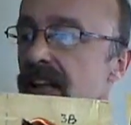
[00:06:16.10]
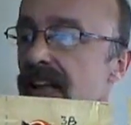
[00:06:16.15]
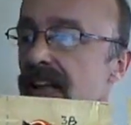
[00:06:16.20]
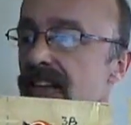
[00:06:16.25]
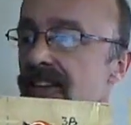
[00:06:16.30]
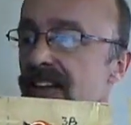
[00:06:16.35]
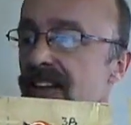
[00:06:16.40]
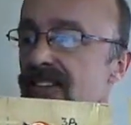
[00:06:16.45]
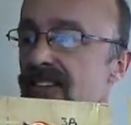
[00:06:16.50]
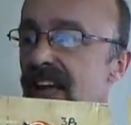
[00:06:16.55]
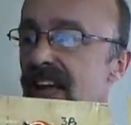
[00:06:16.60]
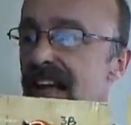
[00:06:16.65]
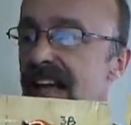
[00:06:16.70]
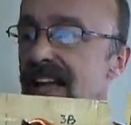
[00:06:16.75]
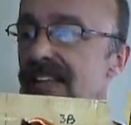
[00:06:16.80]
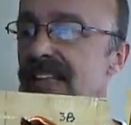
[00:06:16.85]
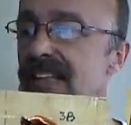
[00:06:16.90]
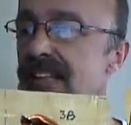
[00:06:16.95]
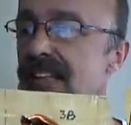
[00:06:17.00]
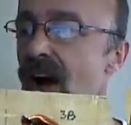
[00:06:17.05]
is
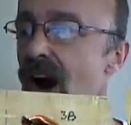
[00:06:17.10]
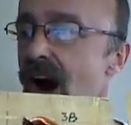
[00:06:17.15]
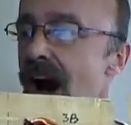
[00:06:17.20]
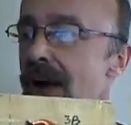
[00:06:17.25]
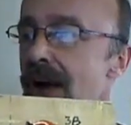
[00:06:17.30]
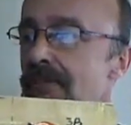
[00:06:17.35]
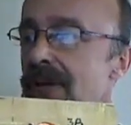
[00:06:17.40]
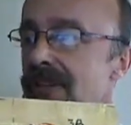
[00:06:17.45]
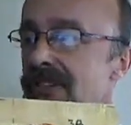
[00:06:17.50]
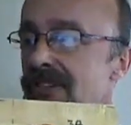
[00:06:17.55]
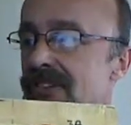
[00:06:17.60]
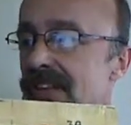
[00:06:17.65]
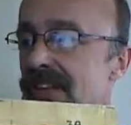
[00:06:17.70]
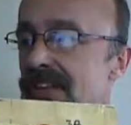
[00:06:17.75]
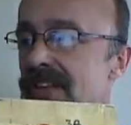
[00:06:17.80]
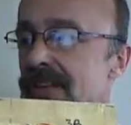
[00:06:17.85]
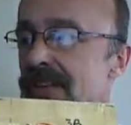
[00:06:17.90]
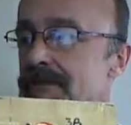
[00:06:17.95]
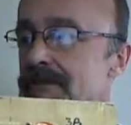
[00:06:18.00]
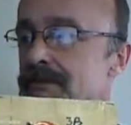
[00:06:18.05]
exactly
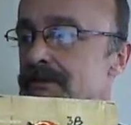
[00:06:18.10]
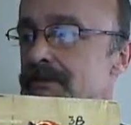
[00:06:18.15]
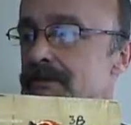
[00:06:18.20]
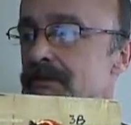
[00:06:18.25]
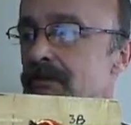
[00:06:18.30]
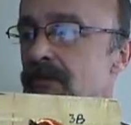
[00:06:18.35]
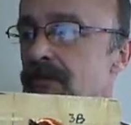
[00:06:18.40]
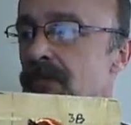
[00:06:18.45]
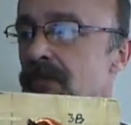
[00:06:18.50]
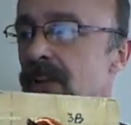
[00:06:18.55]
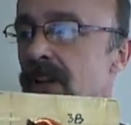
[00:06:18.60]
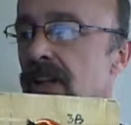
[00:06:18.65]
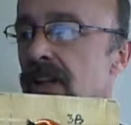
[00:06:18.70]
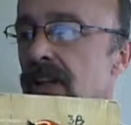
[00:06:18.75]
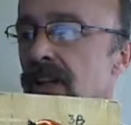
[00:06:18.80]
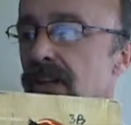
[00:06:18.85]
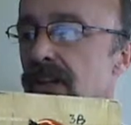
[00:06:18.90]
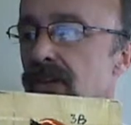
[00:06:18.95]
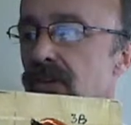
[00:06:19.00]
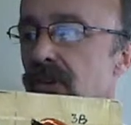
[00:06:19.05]
opposite.
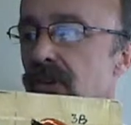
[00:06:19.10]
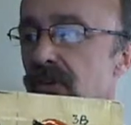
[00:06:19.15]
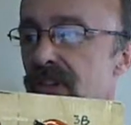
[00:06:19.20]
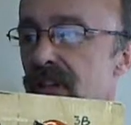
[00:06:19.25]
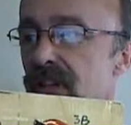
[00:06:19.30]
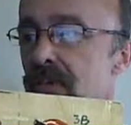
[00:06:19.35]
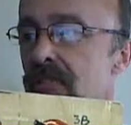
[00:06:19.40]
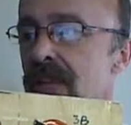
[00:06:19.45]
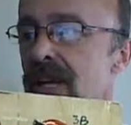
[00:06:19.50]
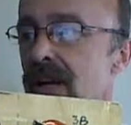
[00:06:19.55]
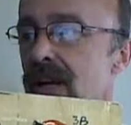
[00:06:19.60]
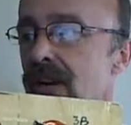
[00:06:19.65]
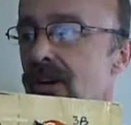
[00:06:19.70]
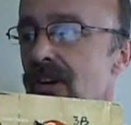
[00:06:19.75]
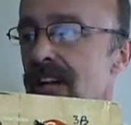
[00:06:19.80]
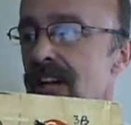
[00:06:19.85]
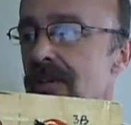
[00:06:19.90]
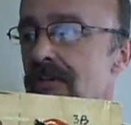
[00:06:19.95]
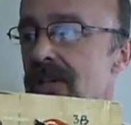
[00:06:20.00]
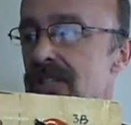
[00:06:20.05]
So they're
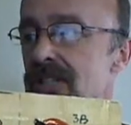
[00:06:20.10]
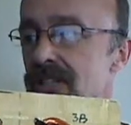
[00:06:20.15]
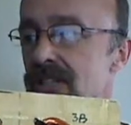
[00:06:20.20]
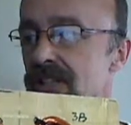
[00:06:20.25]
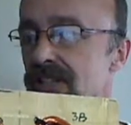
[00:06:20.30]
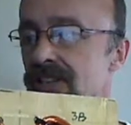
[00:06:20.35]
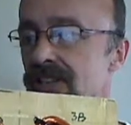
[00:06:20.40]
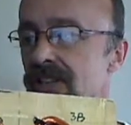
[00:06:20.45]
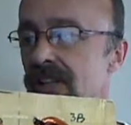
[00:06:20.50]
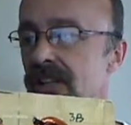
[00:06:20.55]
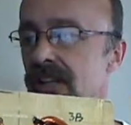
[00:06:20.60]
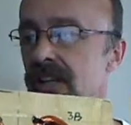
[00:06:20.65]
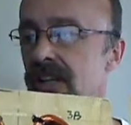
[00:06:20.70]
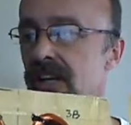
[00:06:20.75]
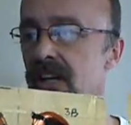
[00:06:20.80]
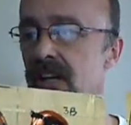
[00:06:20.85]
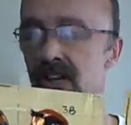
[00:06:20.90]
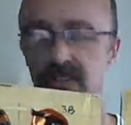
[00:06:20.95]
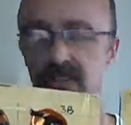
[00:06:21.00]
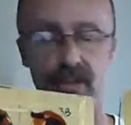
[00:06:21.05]
mirror images.
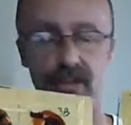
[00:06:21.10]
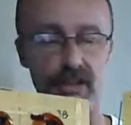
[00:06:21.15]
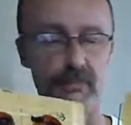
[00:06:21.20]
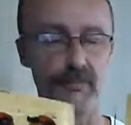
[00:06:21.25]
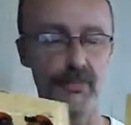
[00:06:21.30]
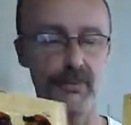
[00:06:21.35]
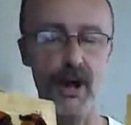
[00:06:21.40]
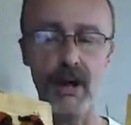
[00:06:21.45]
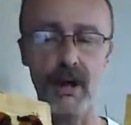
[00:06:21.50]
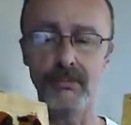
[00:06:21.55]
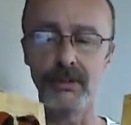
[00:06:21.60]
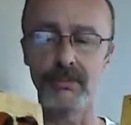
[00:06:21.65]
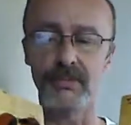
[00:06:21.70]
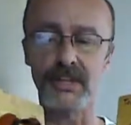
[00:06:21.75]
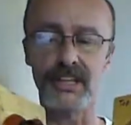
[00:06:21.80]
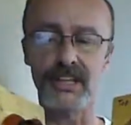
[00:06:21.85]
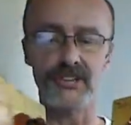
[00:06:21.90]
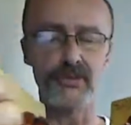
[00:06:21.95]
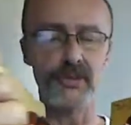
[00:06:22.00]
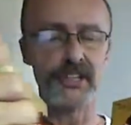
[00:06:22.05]
So the
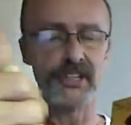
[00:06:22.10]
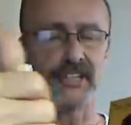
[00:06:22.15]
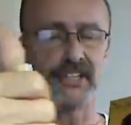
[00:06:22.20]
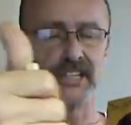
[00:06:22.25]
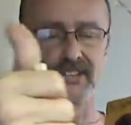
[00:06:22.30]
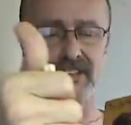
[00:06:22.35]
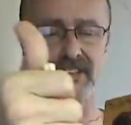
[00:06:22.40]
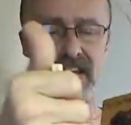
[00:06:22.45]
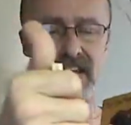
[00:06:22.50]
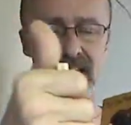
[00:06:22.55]
problem is when these